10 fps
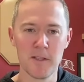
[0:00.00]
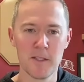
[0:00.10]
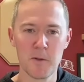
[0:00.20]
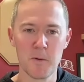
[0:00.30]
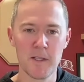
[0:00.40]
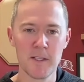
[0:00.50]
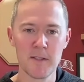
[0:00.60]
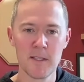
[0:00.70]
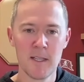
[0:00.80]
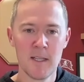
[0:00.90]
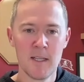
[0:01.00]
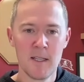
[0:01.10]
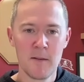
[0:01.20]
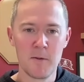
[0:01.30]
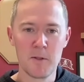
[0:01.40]
And this one is,
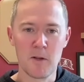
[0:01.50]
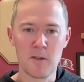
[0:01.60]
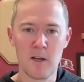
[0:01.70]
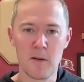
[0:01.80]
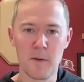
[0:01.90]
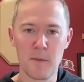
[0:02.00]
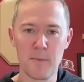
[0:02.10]
when you start talking about